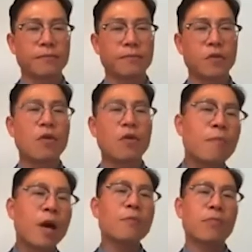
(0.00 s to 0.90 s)
You are
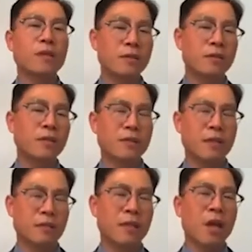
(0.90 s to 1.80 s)
my brothers and
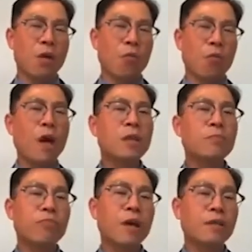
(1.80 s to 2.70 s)
sisters. What
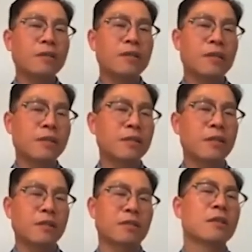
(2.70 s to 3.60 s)
brothers and
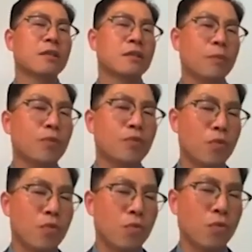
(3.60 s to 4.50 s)
sisters supposed
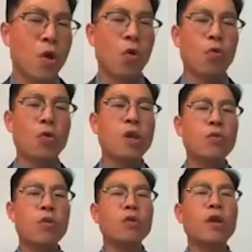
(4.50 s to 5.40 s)
to do. We
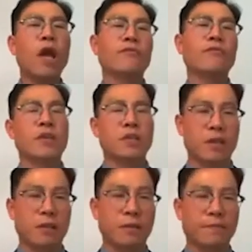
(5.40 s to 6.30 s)
look after each
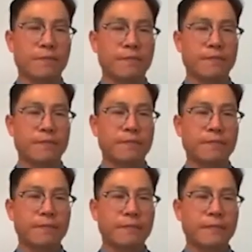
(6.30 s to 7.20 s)
other.
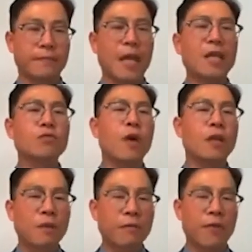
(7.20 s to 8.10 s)
That's
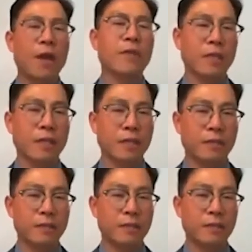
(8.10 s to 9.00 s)
what the family
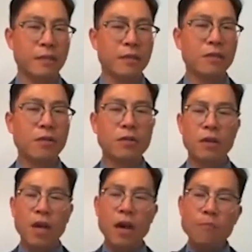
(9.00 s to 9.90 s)
is. You know,
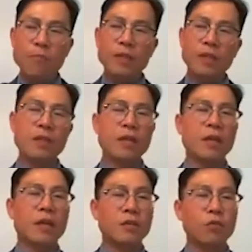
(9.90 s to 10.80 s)
the company
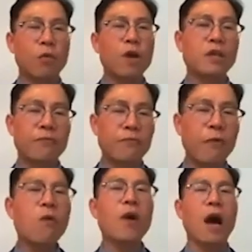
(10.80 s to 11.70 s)
is working
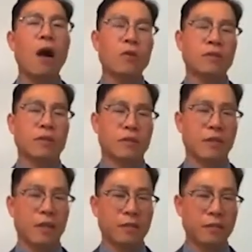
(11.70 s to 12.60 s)
for our
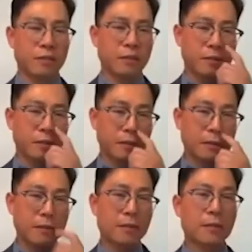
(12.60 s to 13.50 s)
success,
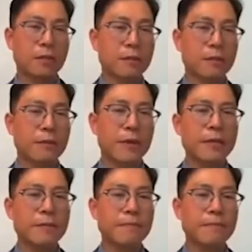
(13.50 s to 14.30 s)
right?